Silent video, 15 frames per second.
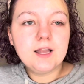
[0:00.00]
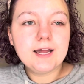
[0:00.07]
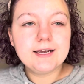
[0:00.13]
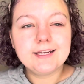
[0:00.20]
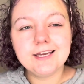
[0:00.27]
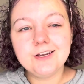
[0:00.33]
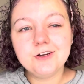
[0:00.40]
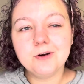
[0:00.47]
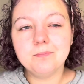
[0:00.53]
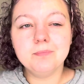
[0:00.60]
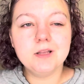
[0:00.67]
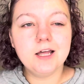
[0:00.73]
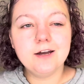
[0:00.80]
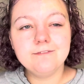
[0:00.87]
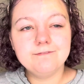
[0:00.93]
get your
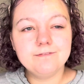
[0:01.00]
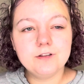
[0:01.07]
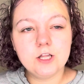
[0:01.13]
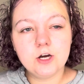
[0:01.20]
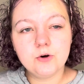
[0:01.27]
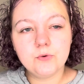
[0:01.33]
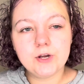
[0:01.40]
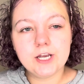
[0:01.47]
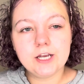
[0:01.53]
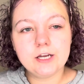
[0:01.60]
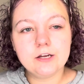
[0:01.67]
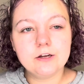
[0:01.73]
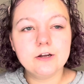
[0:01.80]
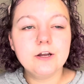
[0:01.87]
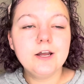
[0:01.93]
blood
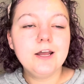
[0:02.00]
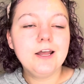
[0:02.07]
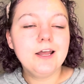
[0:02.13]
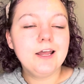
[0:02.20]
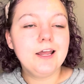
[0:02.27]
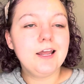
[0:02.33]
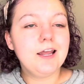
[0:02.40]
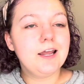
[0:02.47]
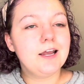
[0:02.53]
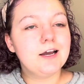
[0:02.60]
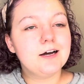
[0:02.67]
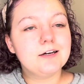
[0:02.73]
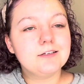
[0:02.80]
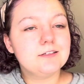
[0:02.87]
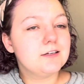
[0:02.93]
flowing
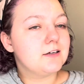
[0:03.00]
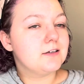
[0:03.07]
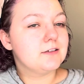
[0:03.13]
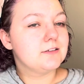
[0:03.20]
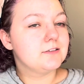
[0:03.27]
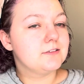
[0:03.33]
and